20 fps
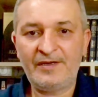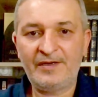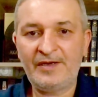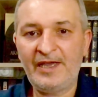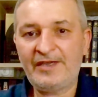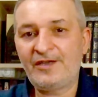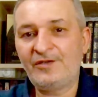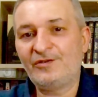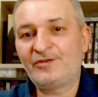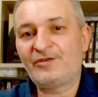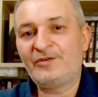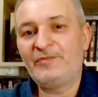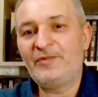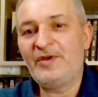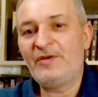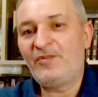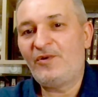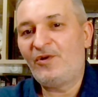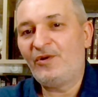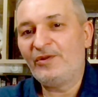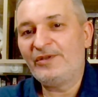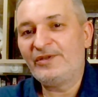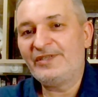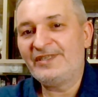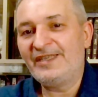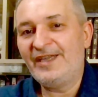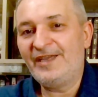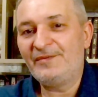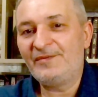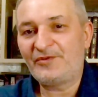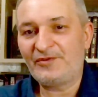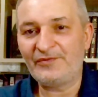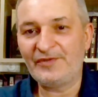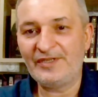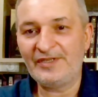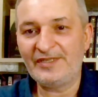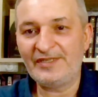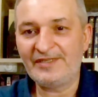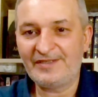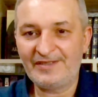I cannot remember all the names of
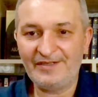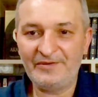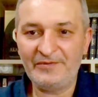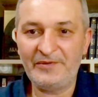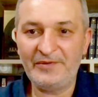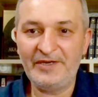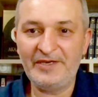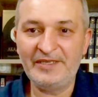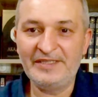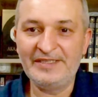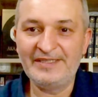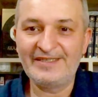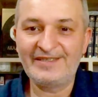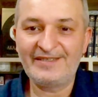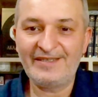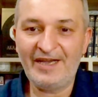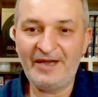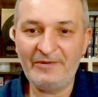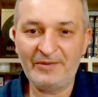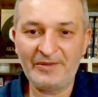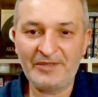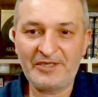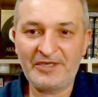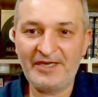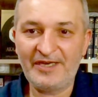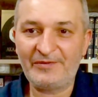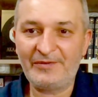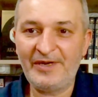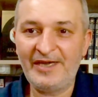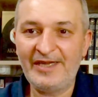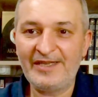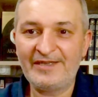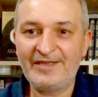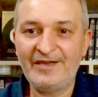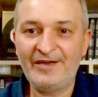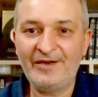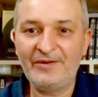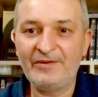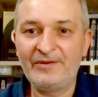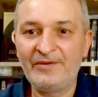these villages. I will check right
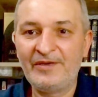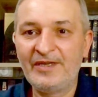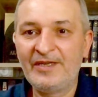now.